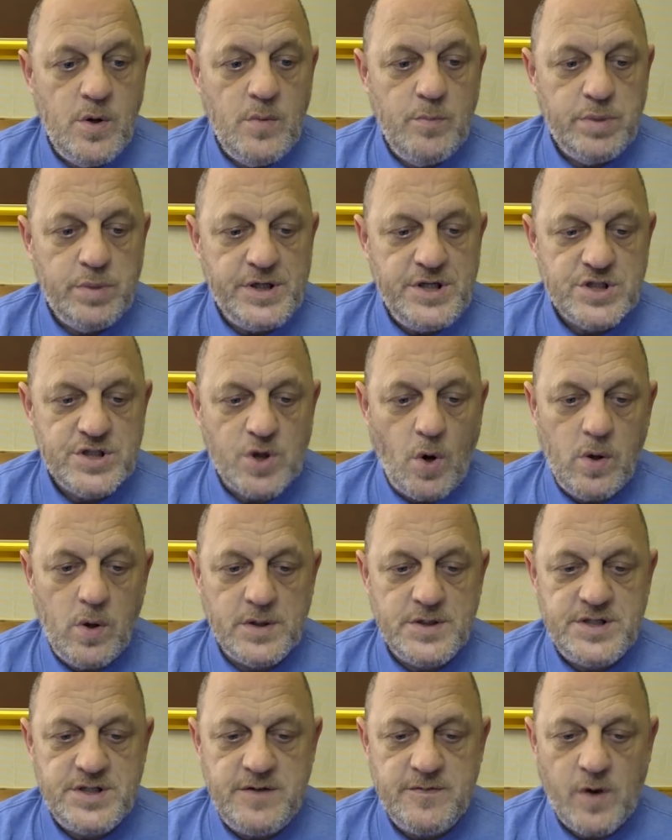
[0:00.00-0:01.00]
Police
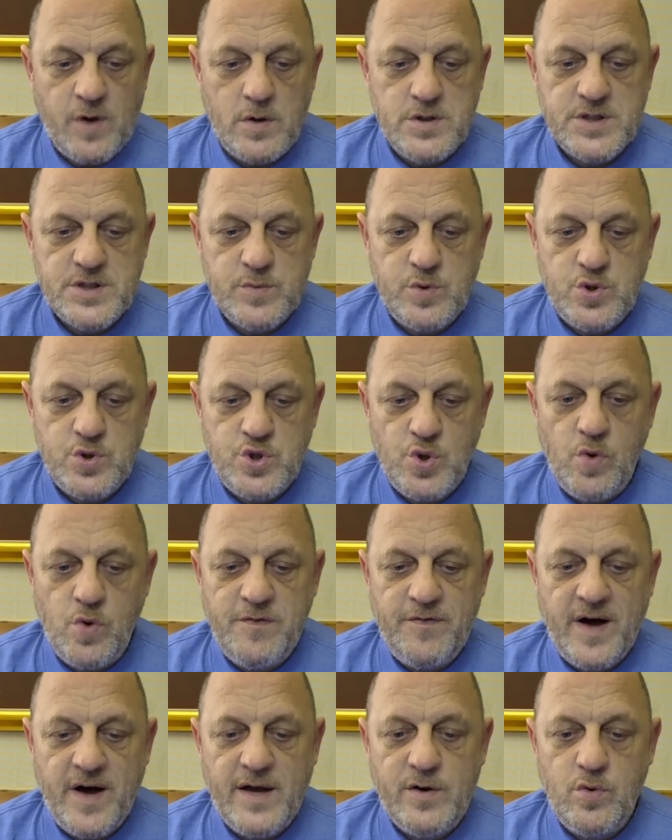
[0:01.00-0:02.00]
Scotland's Chief Constable Jo
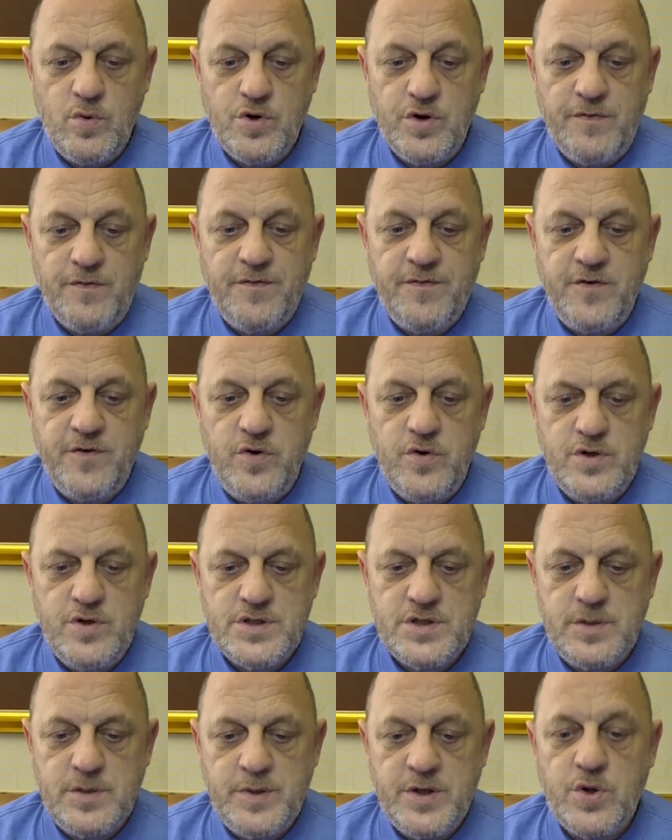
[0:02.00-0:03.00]
Farrell
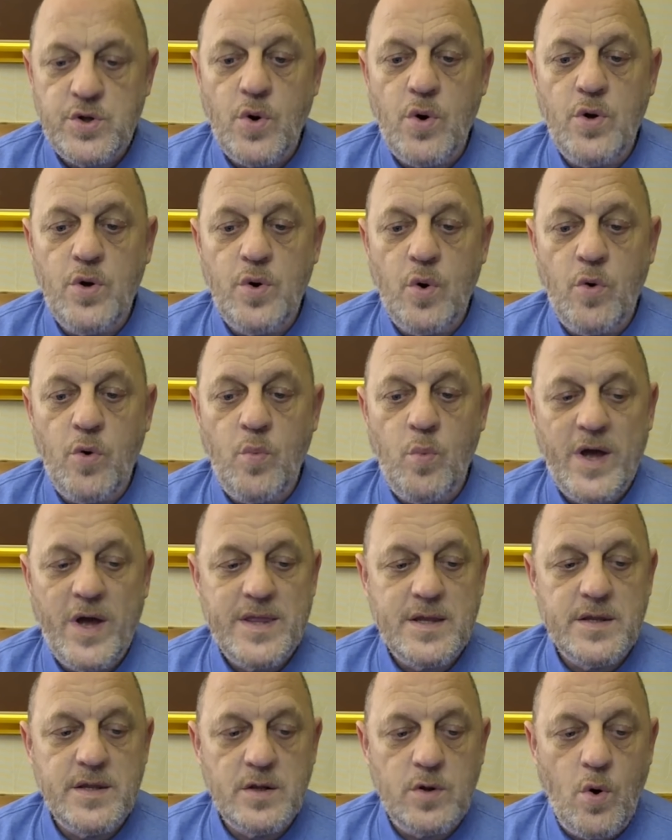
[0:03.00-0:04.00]
refused to be drawn on
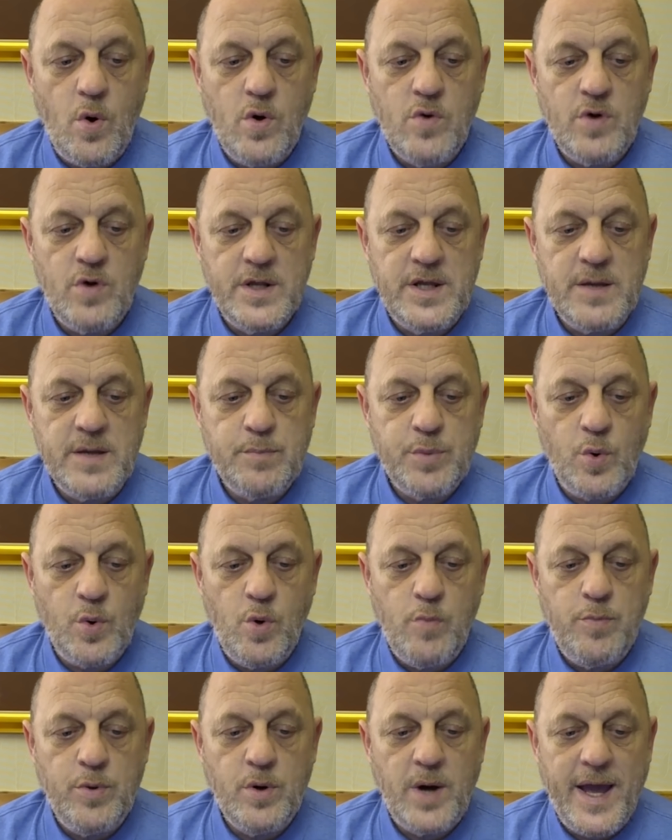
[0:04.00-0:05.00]
whether the long-running
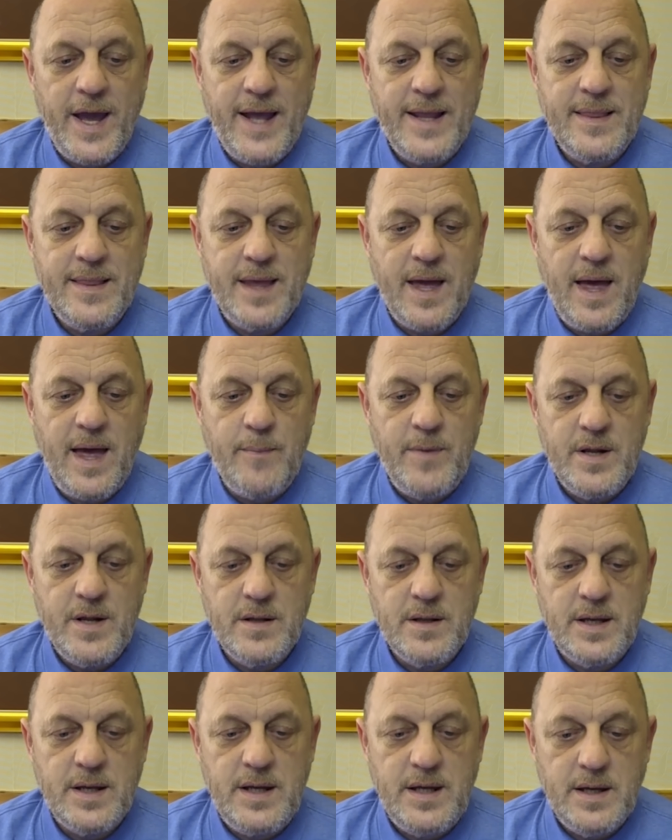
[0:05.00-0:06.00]
probe will end
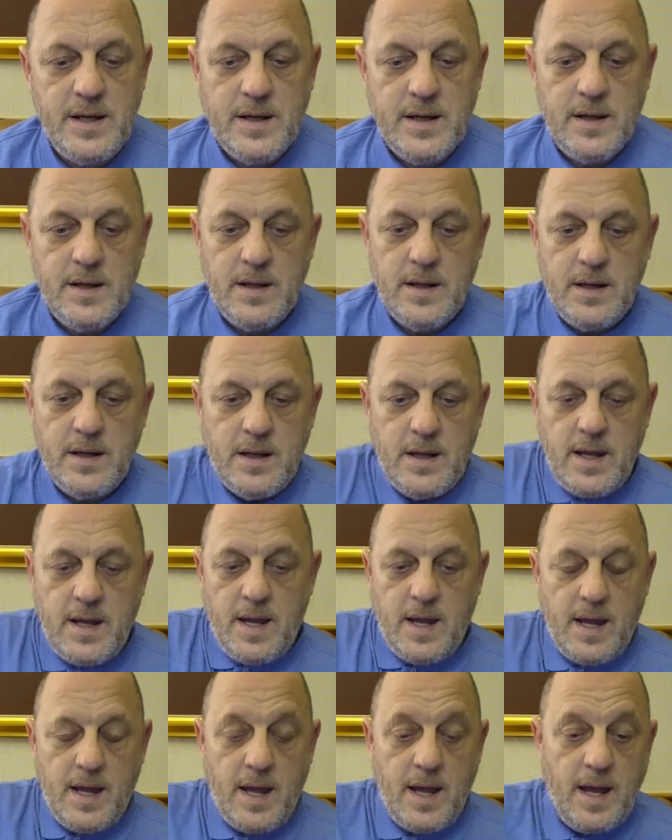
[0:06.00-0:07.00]
imminently,
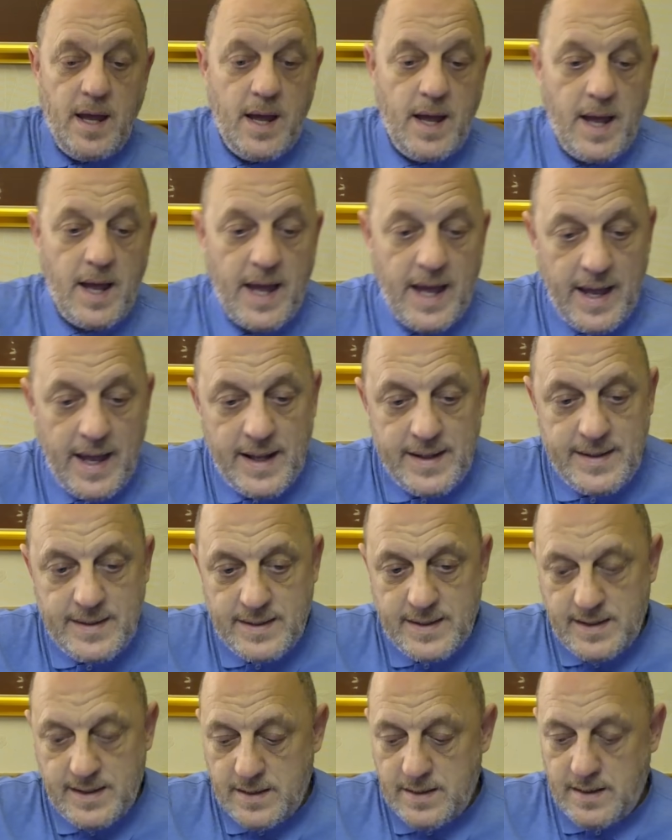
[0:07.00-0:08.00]
and
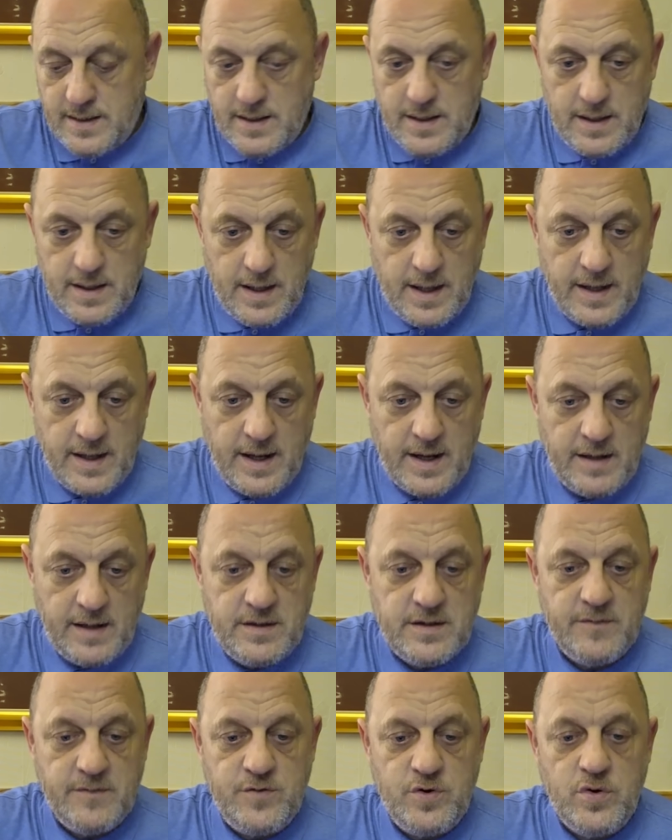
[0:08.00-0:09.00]
in an
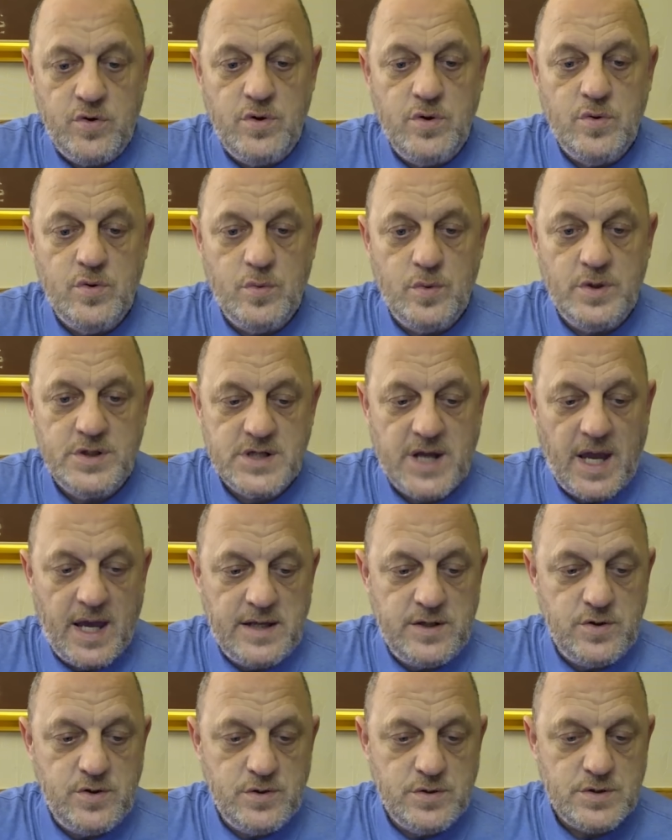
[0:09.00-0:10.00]
interview with Sky
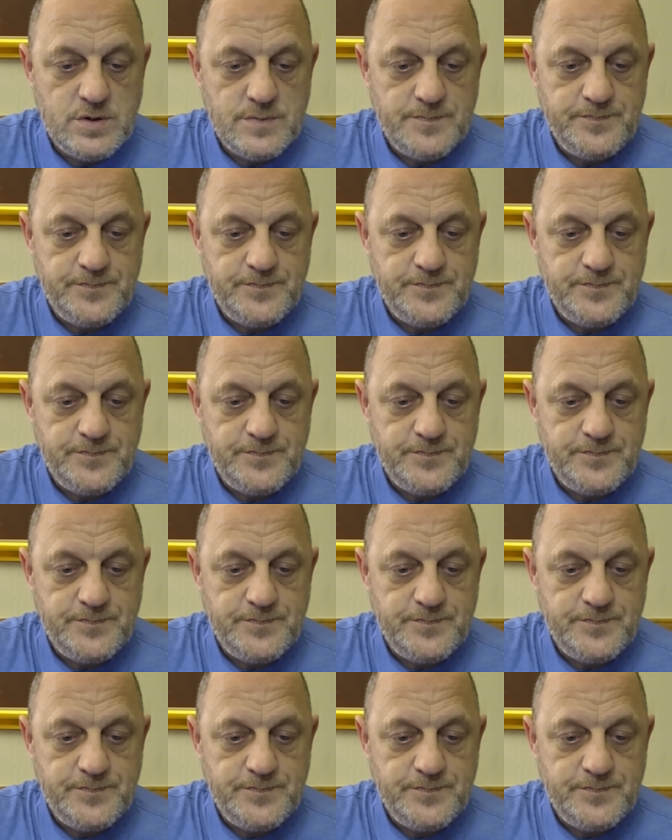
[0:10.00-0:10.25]
News.